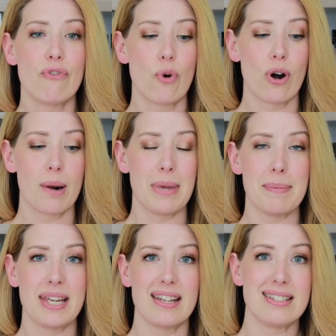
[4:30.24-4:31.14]
for
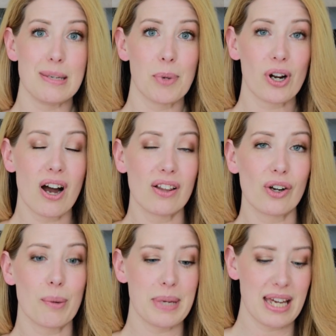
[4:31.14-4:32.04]
maybe a deeper
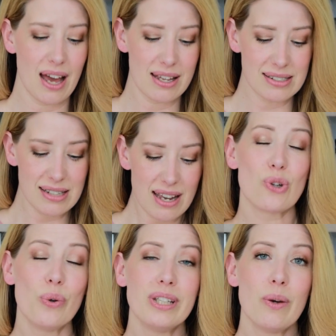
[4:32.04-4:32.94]
color because
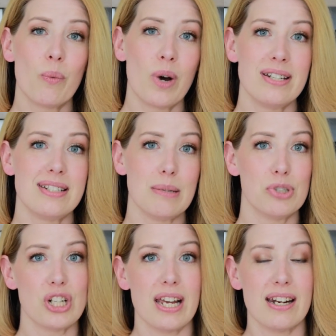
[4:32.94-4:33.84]
there's only one
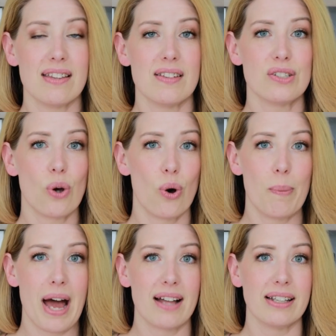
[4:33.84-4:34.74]
deep shade in this
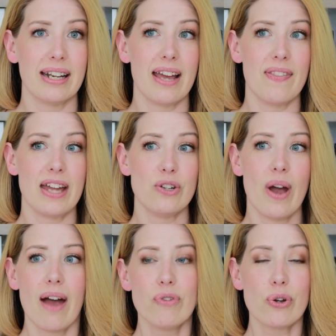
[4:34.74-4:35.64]
whole palette and then you
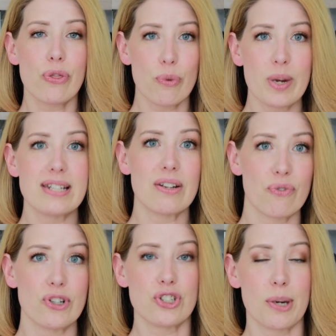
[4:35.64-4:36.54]
have your three
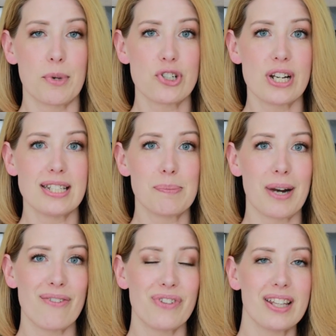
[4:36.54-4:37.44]
different shimmer shades
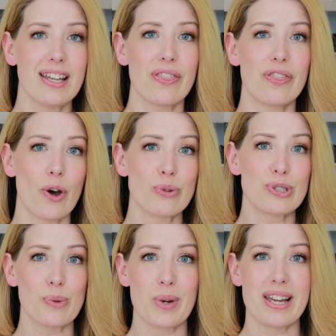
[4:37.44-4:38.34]
but I feel like
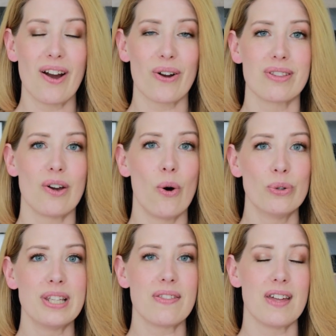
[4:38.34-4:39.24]
those three are the
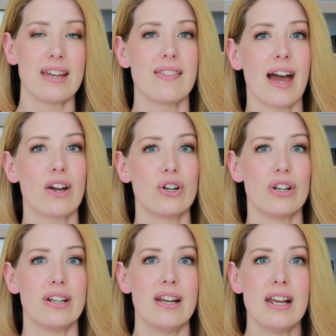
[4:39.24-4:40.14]
only thing that
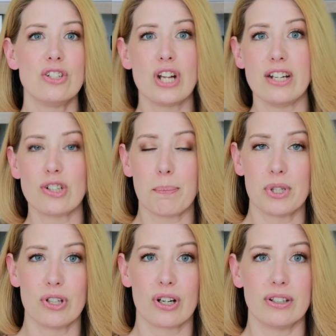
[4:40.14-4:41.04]
could change up
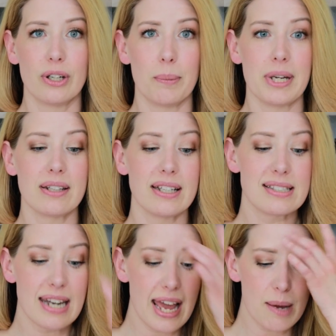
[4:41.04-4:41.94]
a look a little bit.
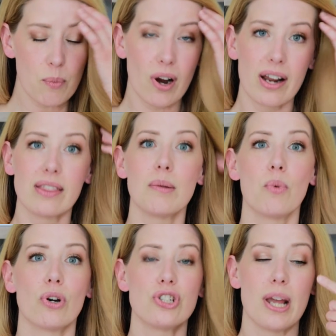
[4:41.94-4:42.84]
Like today I'm wearing the
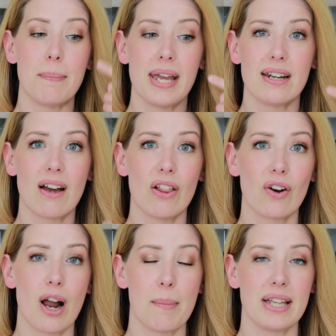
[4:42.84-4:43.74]
more champagne
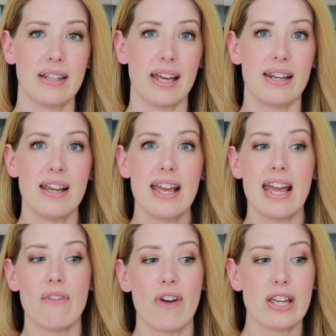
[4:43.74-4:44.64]
color on my lid.
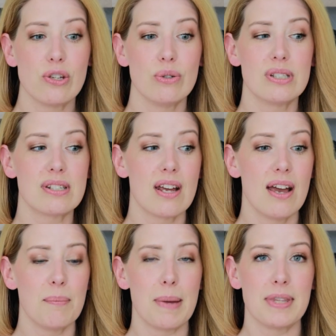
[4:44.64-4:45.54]
If I used
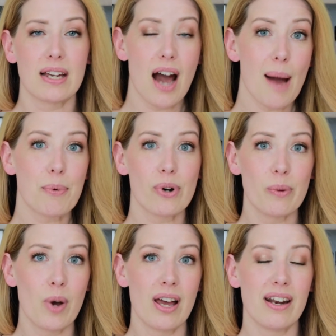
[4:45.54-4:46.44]
maybe the
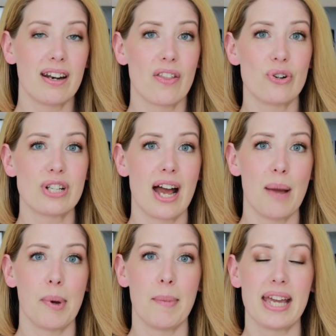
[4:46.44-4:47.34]
coppery one another
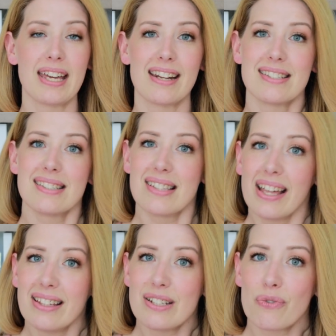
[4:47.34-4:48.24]
time I might get a
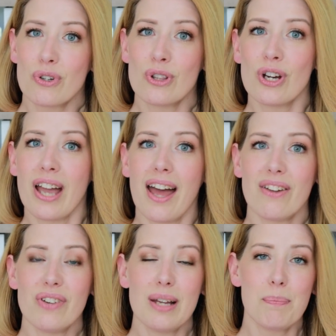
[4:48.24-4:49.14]
slightly different look
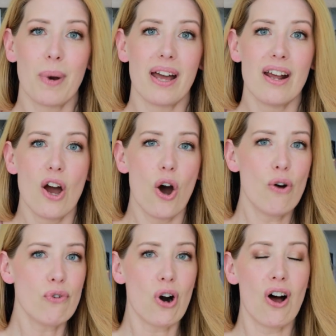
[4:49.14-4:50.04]
out of it but
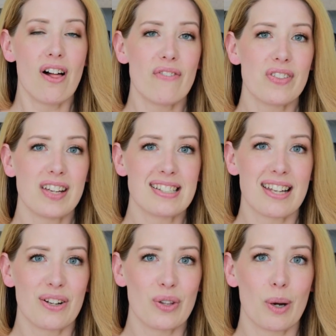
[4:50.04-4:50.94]
overall everything's
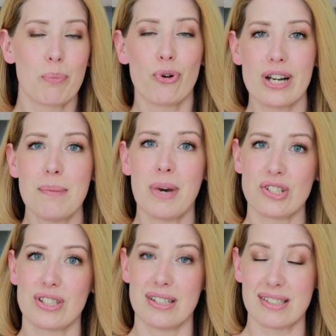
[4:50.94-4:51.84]
gonna look pretty
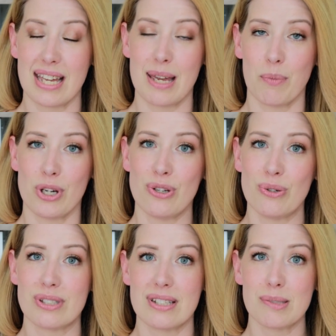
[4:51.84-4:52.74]
much the same when you
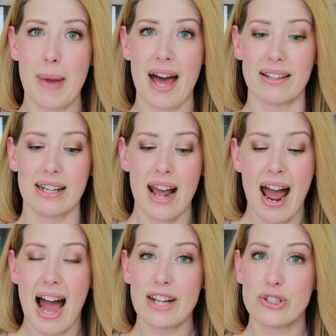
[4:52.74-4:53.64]
use this palette.
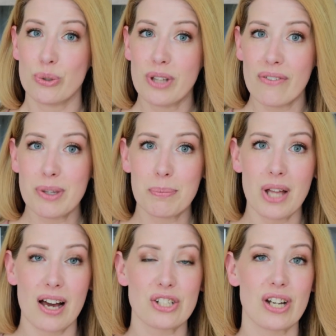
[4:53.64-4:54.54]
I do love the
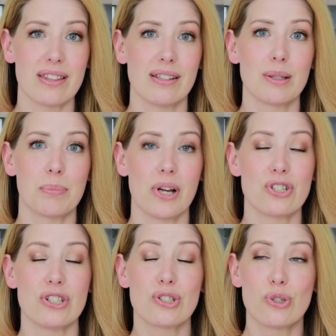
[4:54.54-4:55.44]
blush I think the
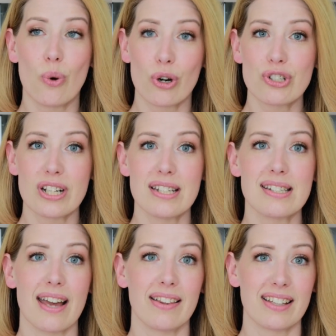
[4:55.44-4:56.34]
blush is
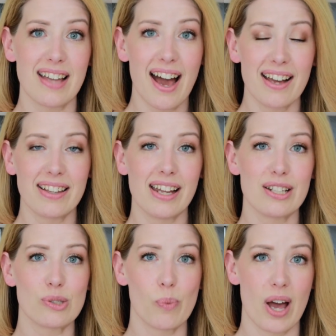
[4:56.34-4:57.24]
gorgeous I like the
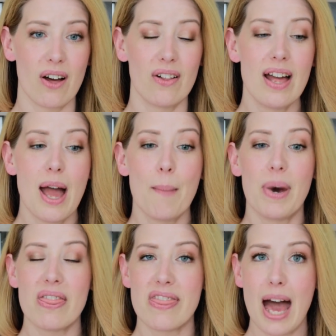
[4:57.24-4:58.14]
highlight as well
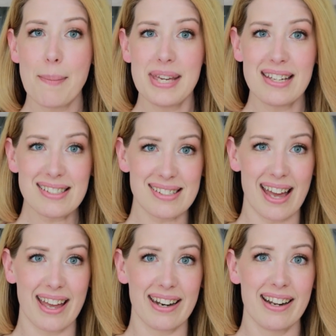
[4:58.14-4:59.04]
but that being
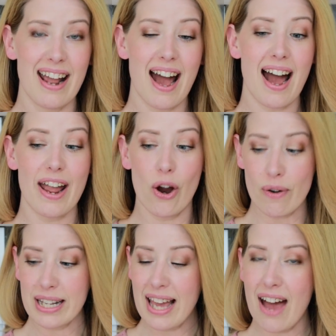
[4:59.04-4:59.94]
said I
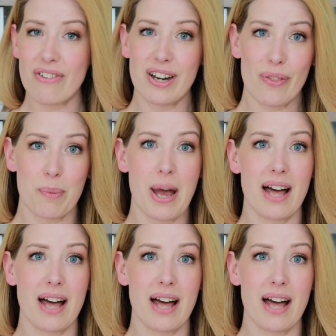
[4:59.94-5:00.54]
already have another